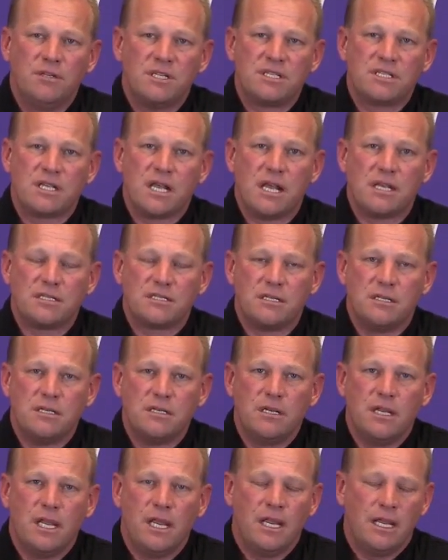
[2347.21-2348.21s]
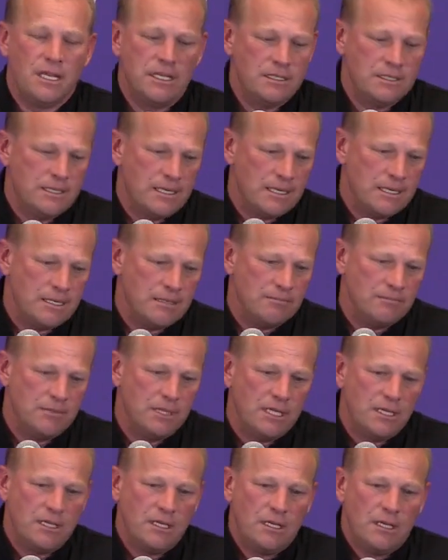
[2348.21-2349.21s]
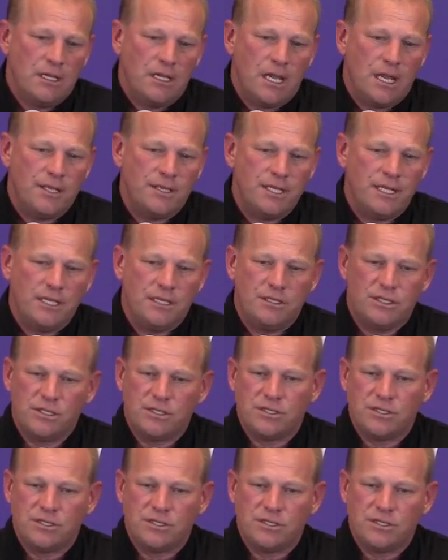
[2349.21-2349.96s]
discussing, and I think